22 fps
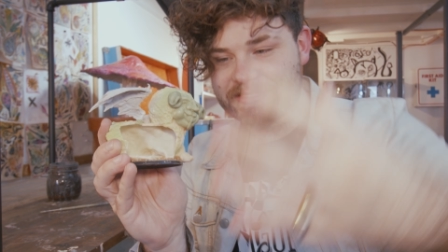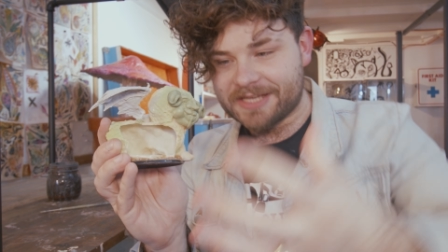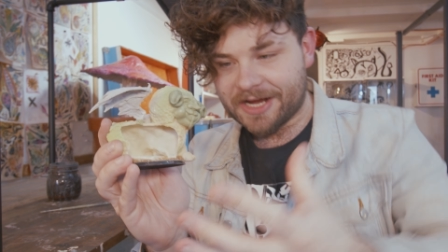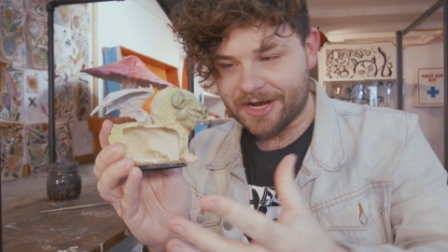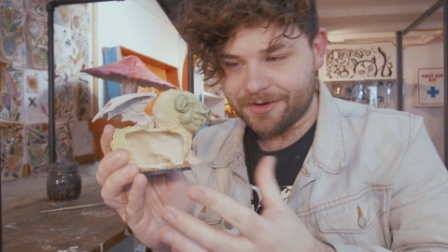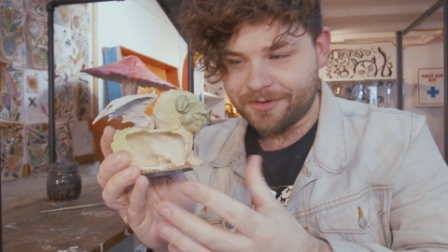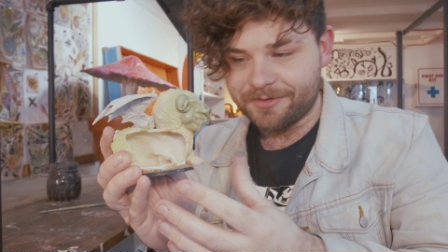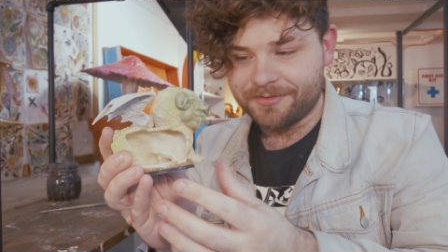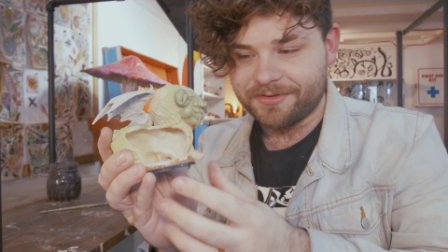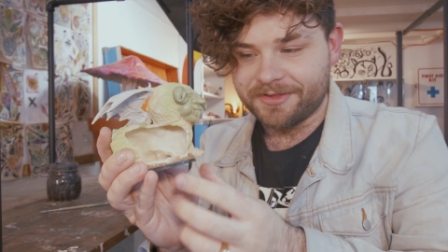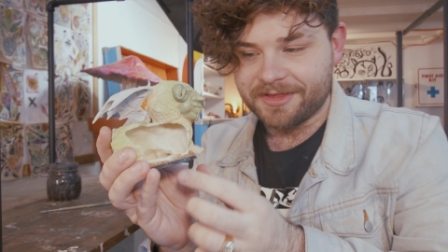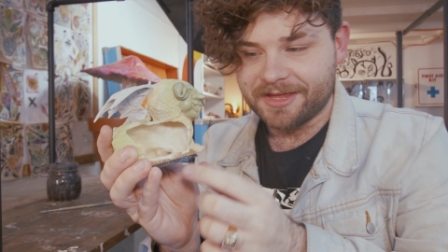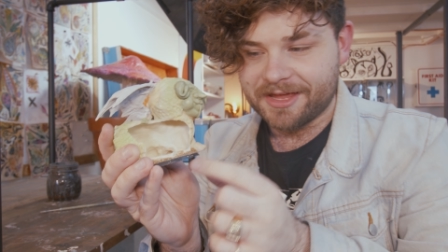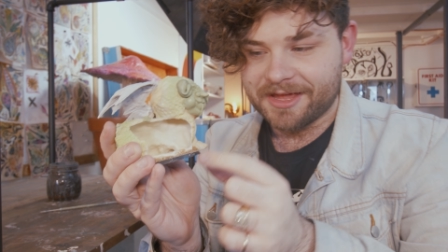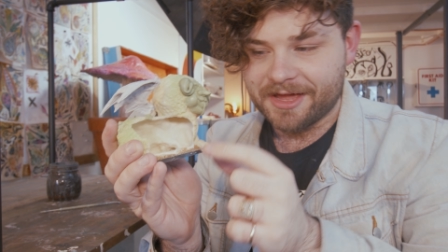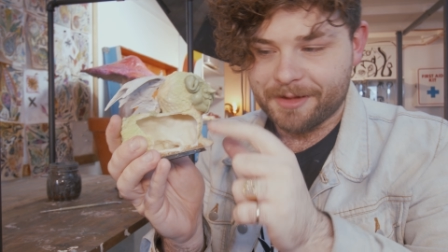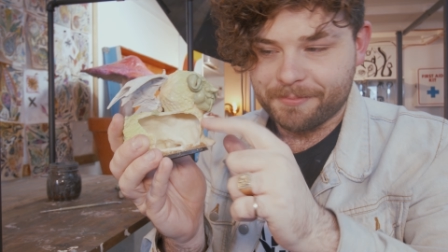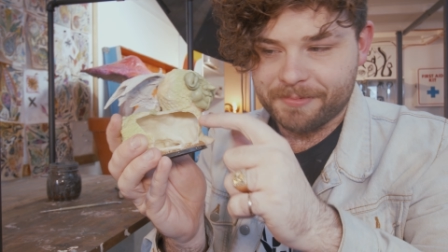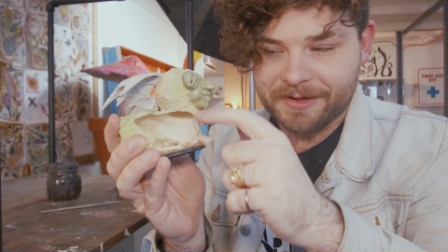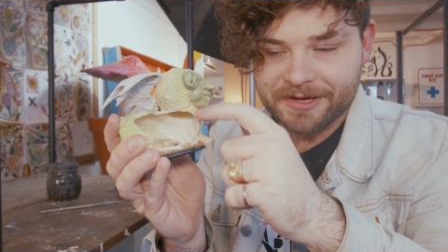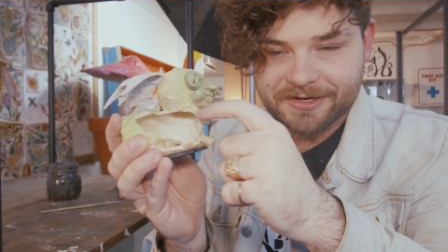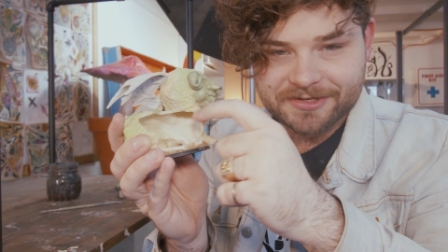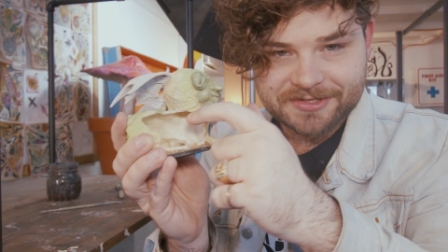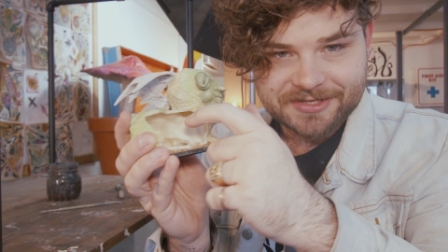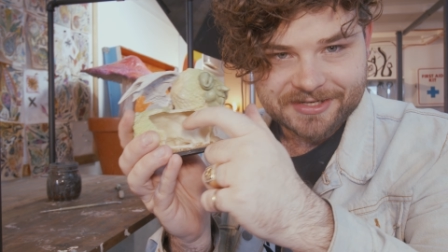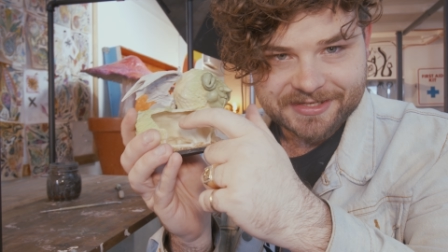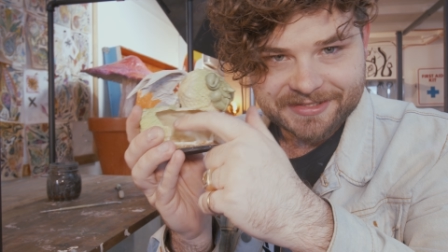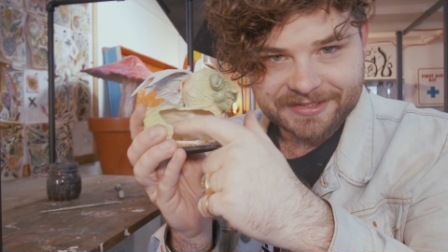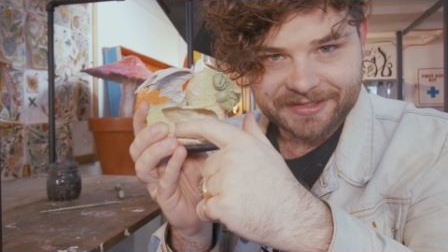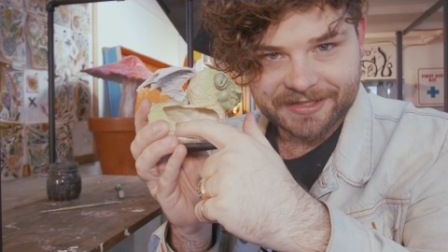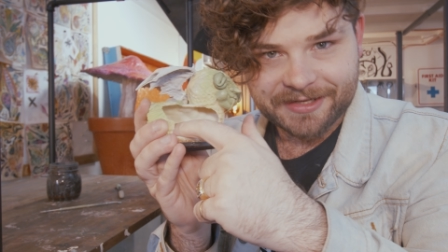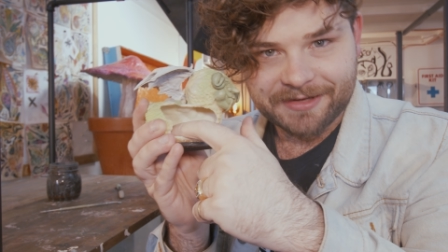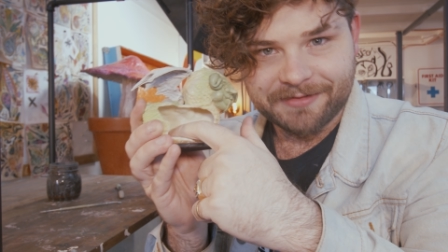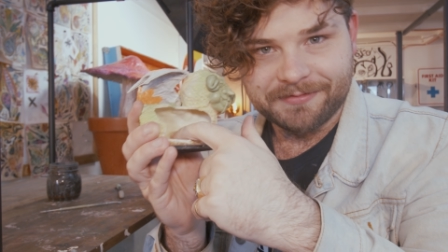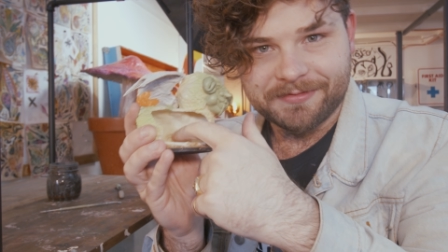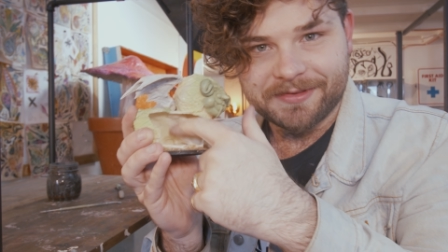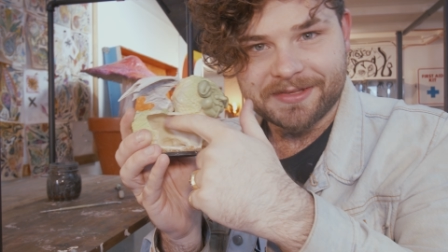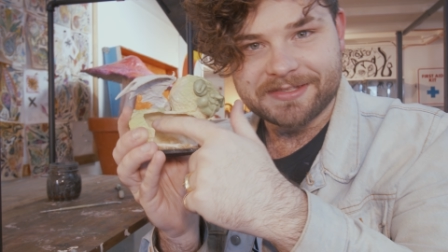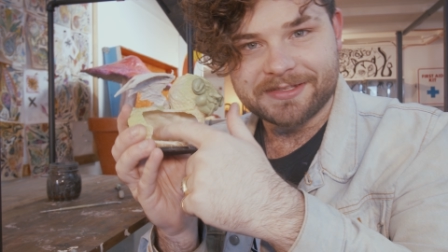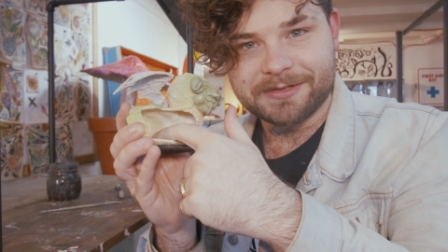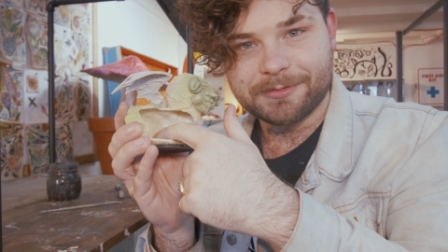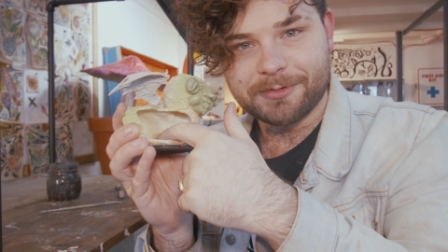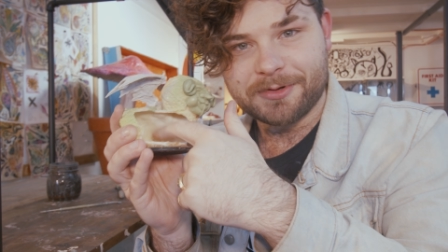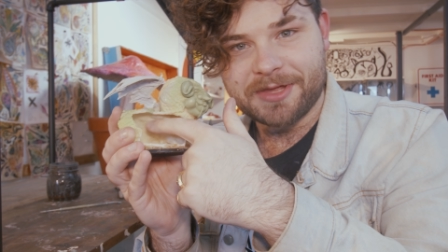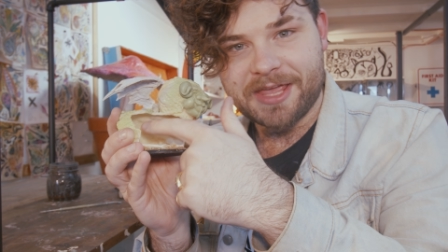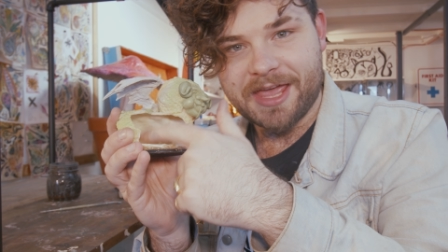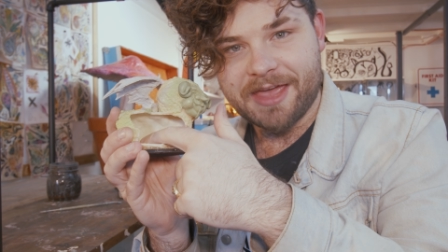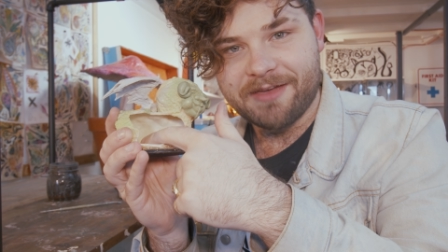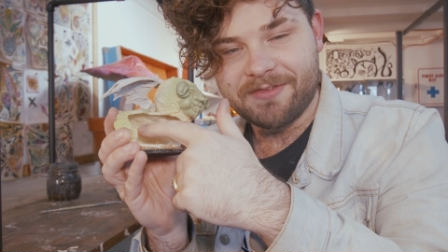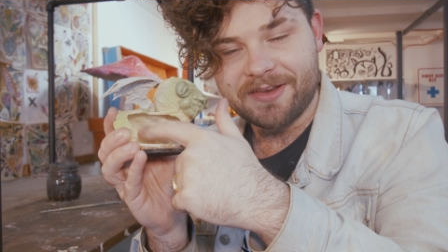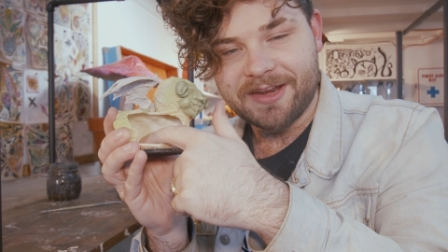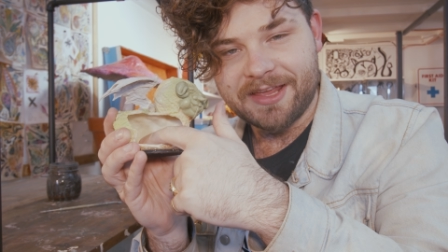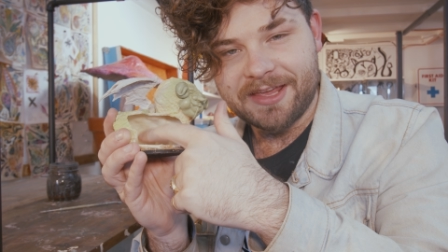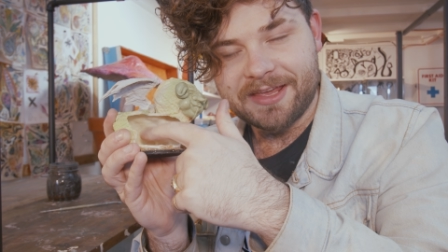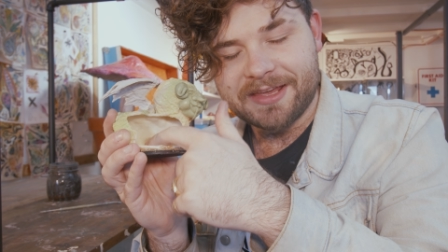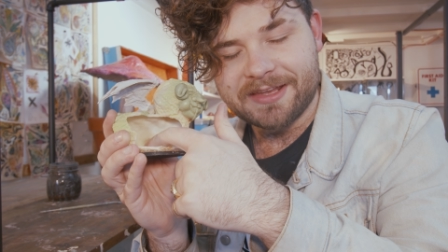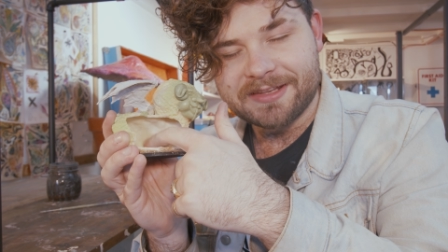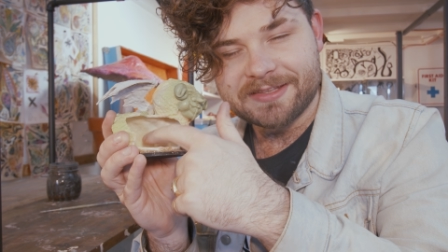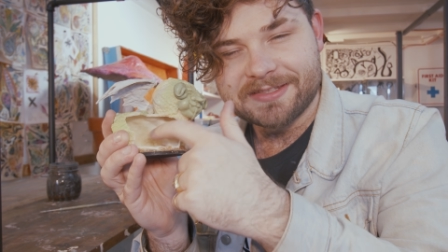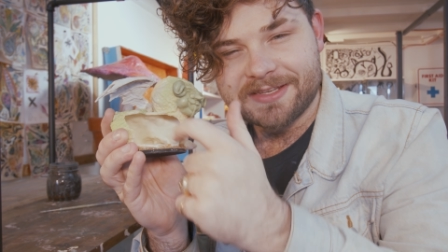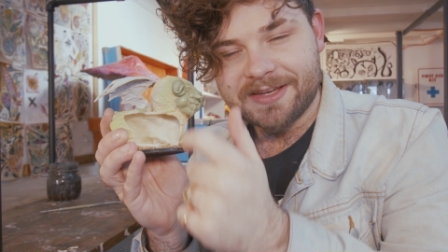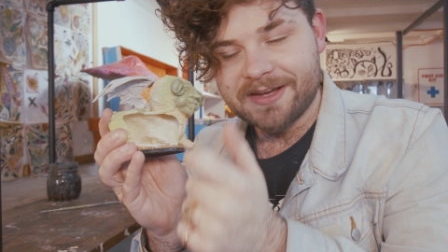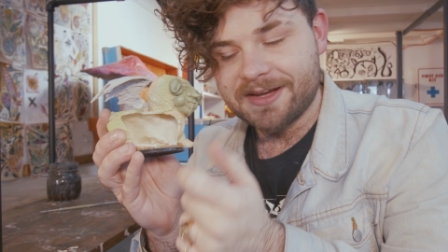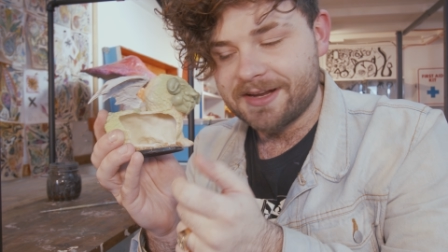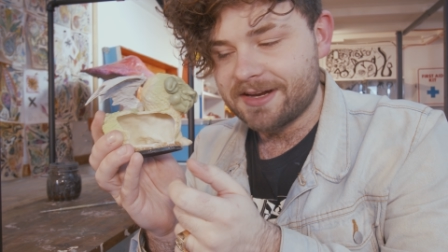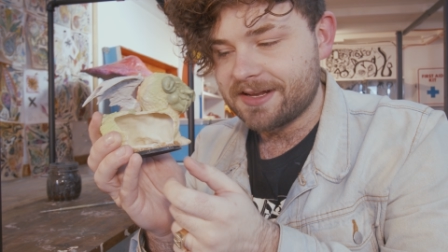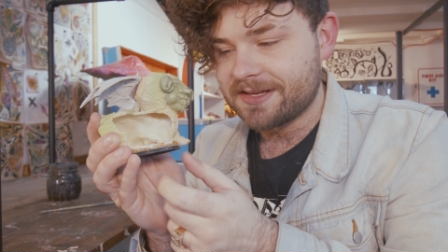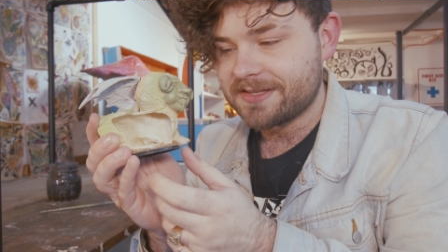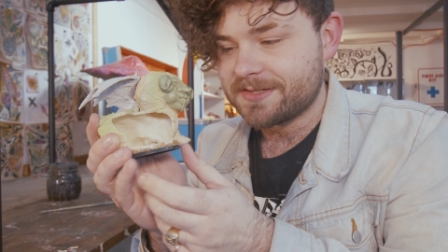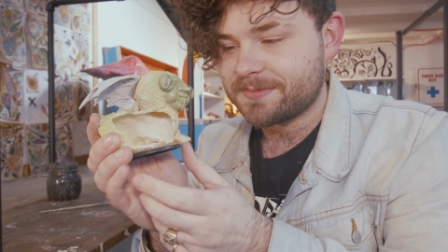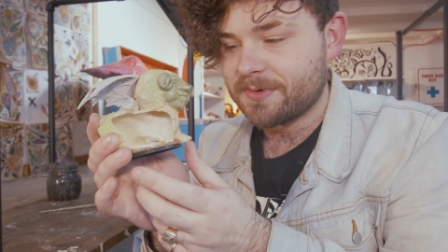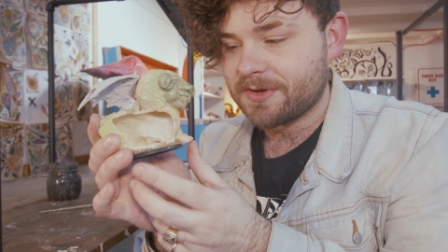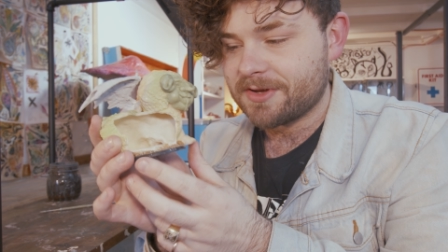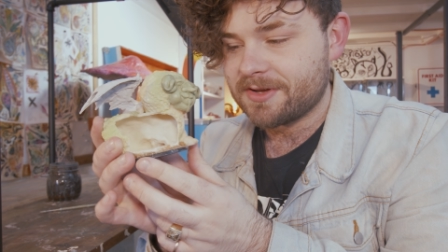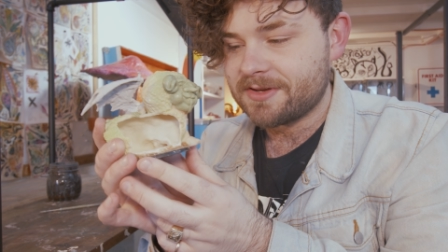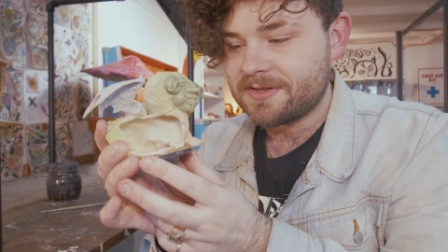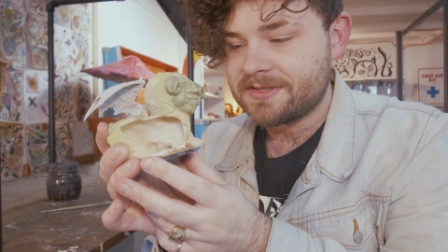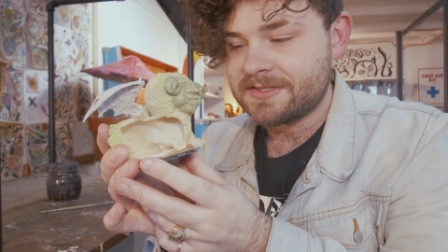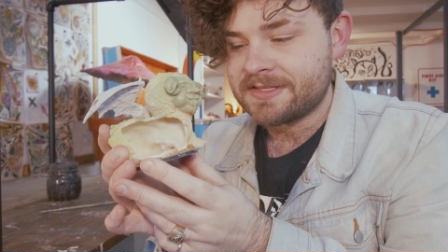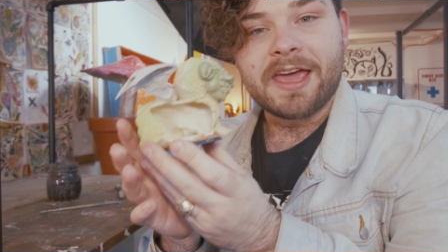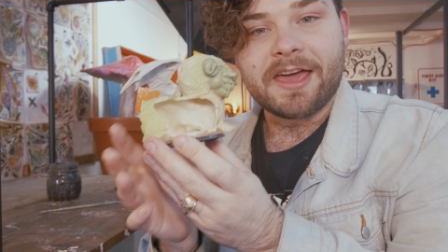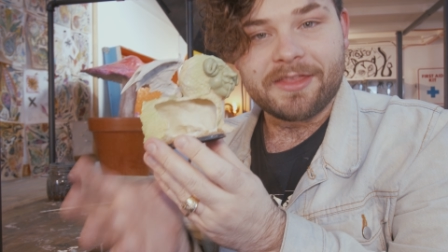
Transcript: whole thing up and just leave this little cavity inside exposed,